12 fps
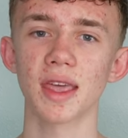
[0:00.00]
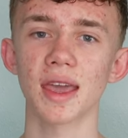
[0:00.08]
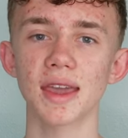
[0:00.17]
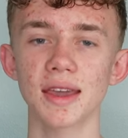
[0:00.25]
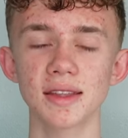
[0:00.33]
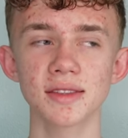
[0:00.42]

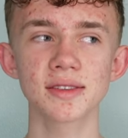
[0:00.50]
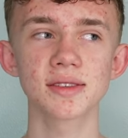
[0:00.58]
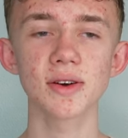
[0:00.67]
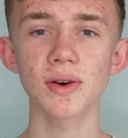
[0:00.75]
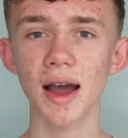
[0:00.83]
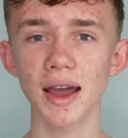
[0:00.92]
and
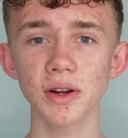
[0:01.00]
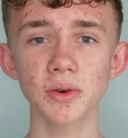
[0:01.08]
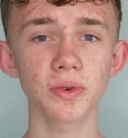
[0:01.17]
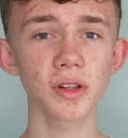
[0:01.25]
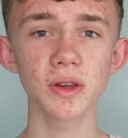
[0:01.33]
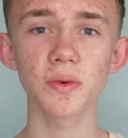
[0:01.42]
so I
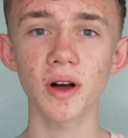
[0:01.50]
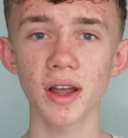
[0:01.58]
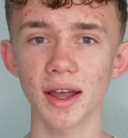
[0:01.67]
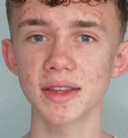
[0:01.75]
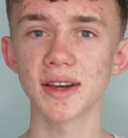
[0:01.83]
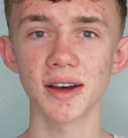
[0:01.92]
don't really
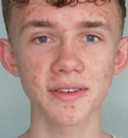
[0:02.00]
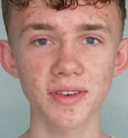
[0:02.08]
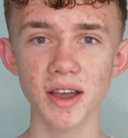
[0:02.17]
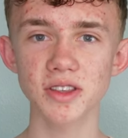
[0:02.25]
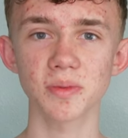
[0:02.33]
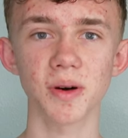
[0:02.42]
want a ton of
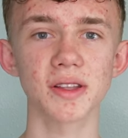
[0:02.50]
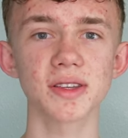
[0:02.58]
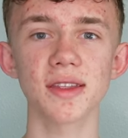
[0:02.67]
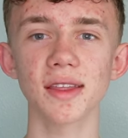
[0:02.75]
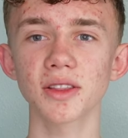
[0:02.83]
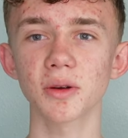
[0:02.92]
isopods.
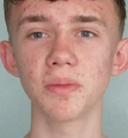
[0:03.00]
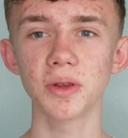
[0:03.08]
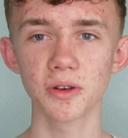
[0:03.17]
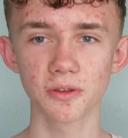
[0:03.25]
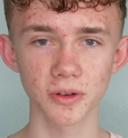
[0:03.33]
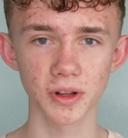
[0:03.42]
I think they're
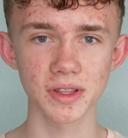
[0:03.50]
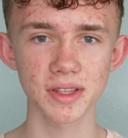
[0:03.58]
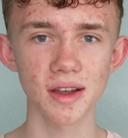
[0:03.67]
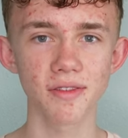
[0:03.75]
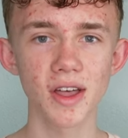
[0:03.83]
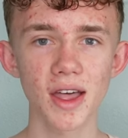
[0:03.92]
beautiful and
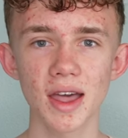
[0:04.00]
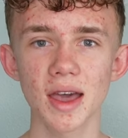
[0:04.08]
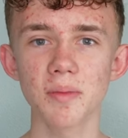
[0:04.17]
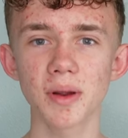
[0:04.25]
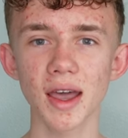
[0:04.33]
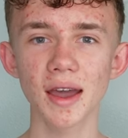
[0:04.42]
stuff,
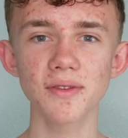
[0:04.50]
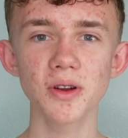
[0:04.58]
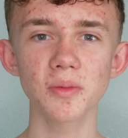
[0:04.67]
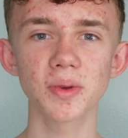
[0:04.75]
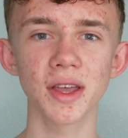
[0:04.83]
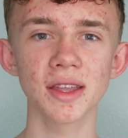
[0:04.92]
but I have
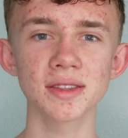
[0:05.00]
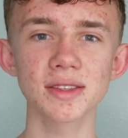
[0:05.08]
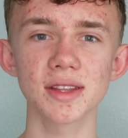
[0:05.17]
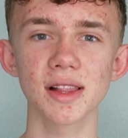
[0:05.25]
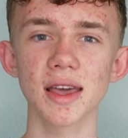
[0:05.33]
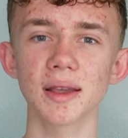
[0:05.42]
no plans
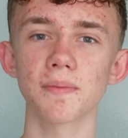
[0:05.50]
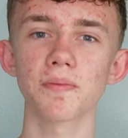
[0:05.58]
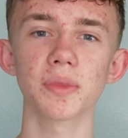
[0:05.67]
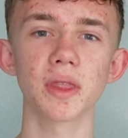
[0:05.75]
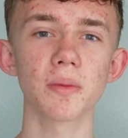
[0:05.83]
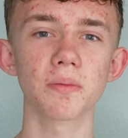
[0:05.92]
to like
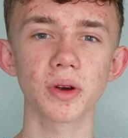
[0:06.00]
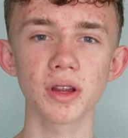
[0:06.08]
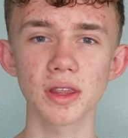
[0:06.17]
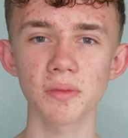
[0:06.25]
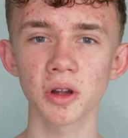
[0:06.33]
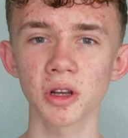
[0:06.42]

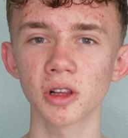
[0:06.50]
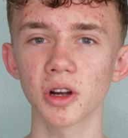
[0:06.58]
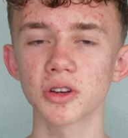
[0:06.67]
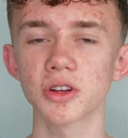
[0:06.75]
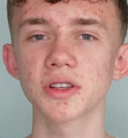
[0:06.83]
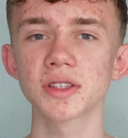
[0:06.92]
breed them on a
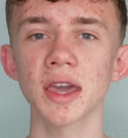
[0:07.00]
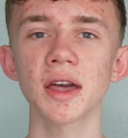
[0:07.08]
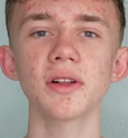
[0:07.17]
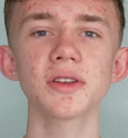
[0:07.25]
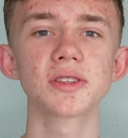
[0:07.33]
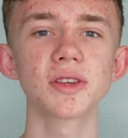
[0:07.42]
larger
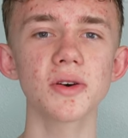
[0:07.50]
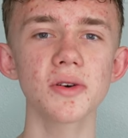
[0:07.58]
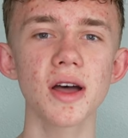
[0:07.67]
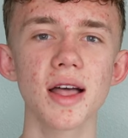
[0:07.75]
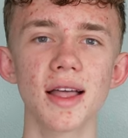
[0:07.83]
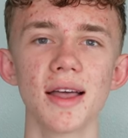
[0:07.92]
scale.
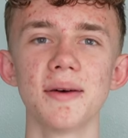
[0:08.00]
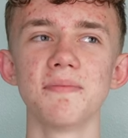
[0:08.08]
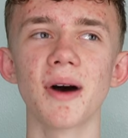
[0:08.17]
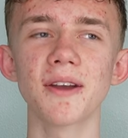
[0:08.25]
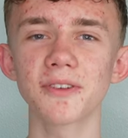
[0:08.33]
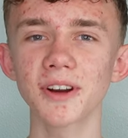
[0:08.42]
So
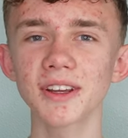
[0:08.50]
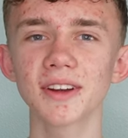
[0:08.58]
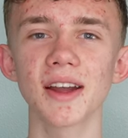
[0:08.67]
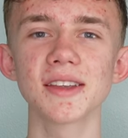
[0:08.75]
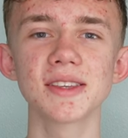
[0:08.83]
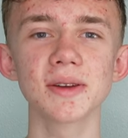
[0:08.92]
my friend
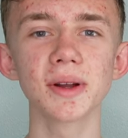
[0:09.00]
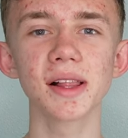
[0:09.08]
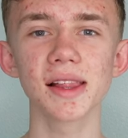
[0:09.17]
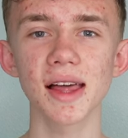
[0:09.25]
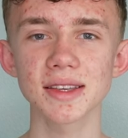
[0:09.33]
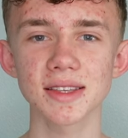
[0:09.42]
Gracie
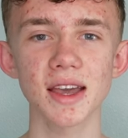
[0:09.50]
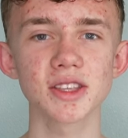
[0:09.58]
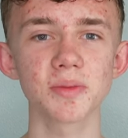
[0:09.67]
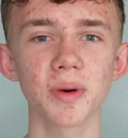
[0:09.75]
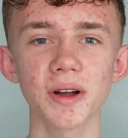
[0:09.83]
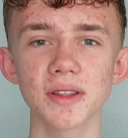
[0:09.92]
really likes
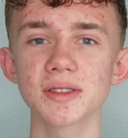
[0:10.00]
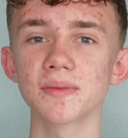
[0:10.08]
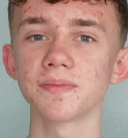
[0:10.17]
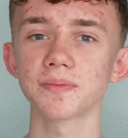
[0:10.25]
isopods